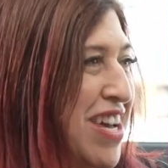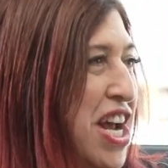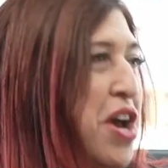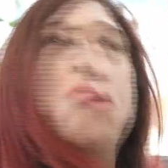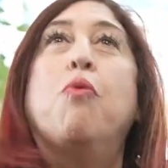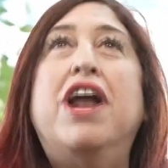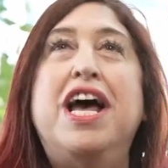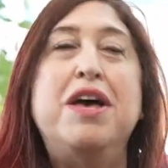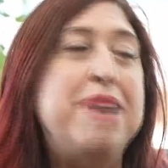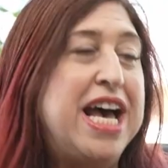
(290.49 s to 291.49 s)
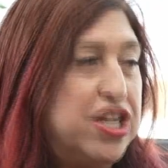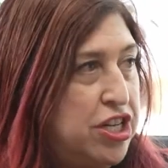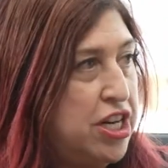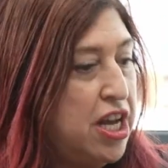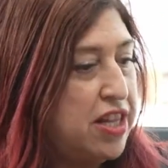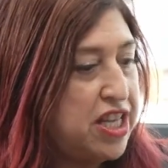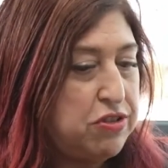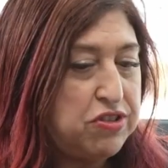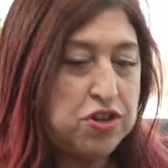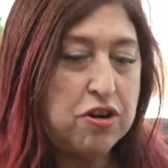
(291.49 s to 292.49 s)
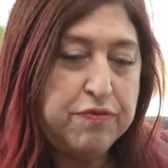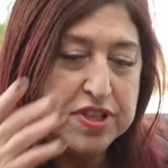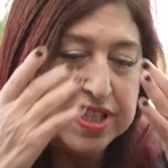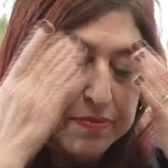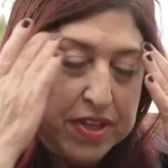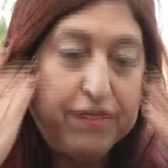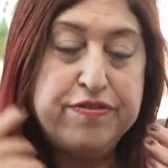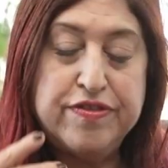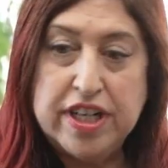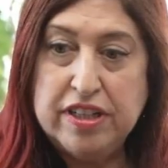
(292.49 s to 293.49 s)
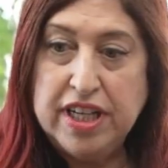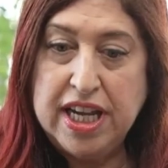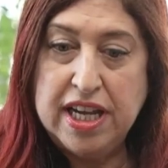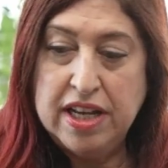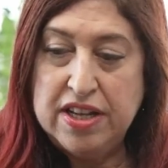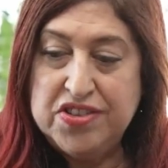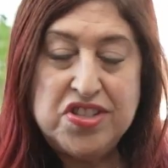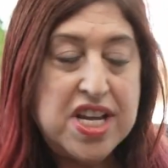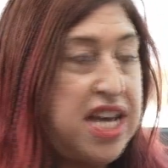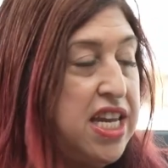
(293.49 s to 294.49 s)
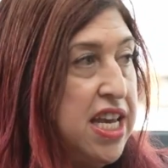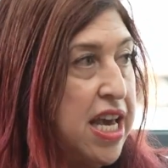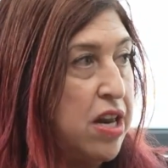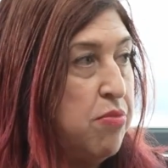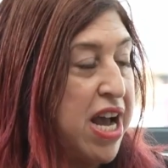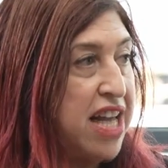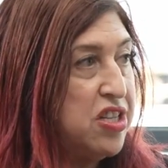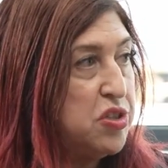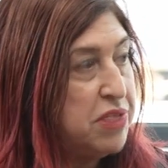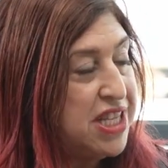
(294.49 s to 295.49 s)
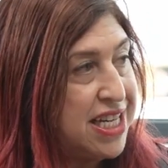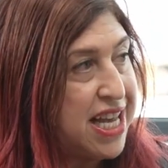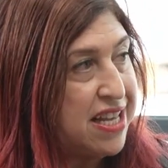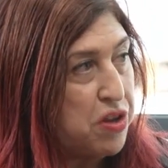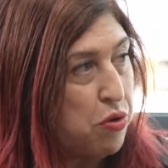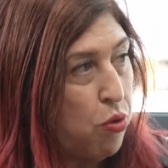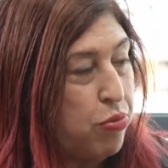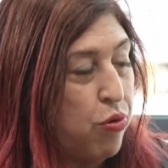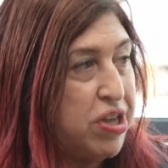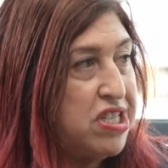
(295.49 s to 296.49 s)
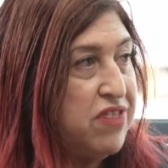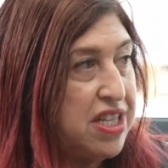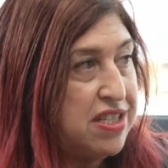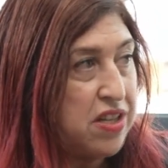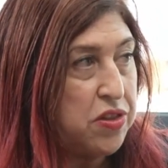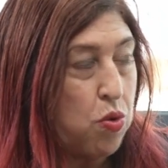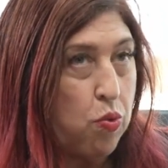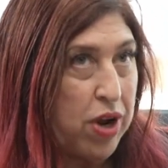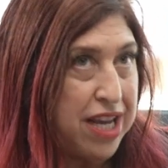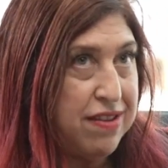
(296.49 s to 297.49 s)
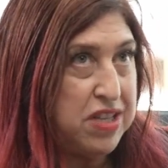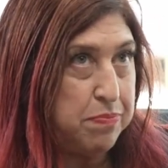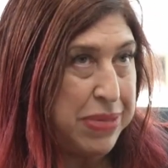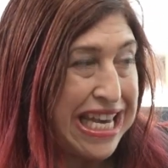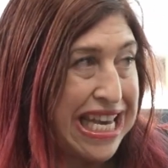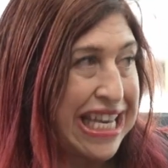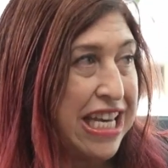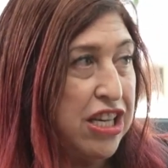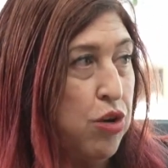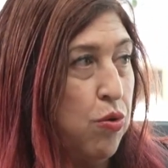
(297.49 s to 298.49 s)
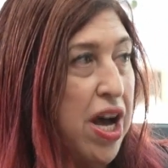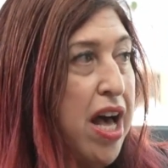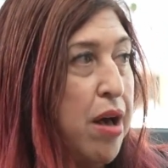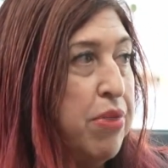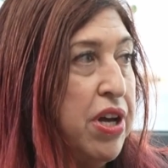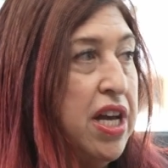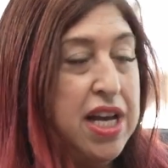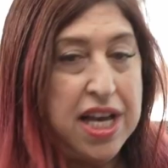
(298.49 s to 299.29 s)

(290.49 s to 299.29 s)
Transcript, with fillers: but what I imagine that you start off with something fairly steady and balanced, but then the whole point of it is that the wave is picking you up